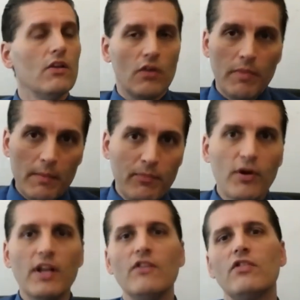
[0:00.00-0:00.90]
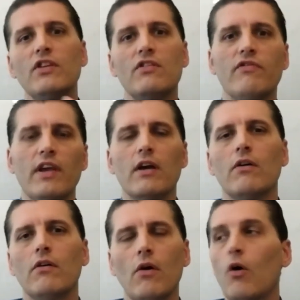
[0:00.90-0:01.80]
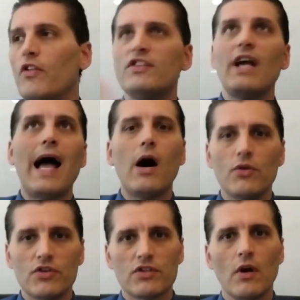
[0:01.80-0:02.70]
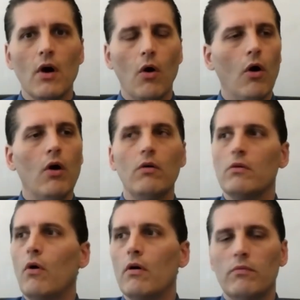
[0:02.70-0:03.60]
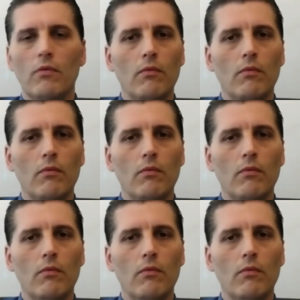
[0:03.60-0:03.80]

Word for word: to be put into this vehicle or this house or, or